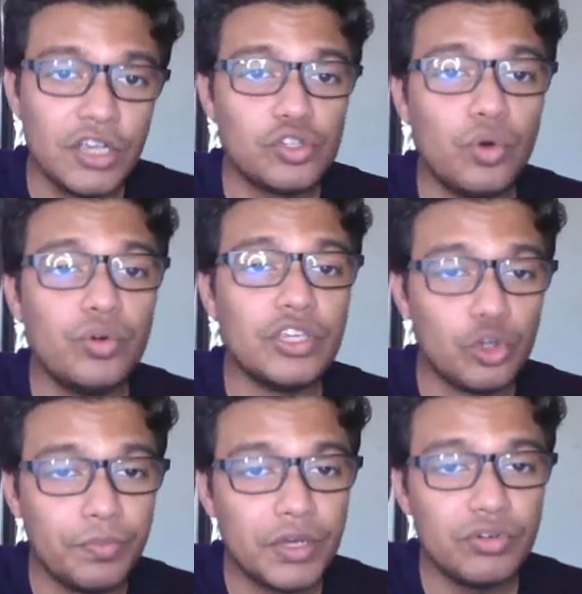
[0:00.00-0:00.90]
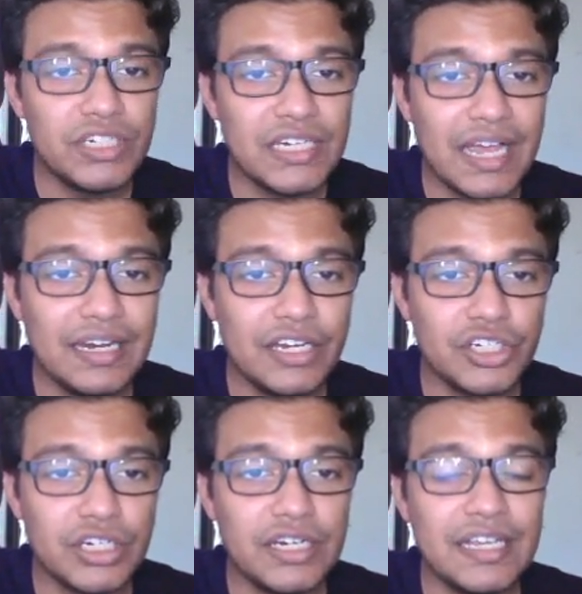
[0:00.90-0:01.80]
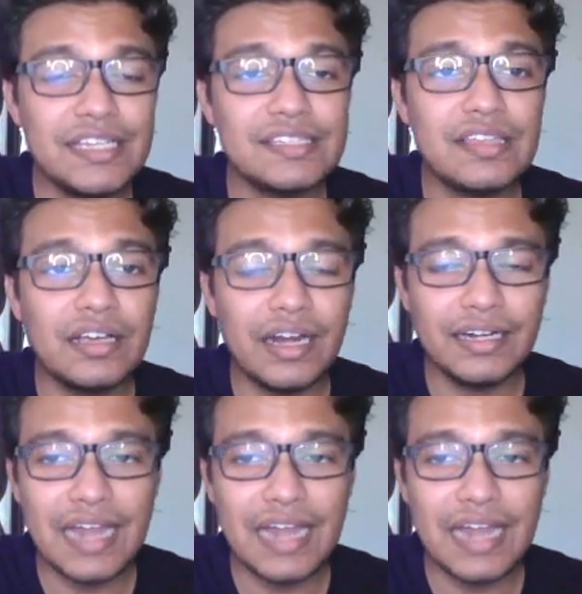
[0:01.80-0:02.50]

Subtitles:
So ubiquitinylation is the correct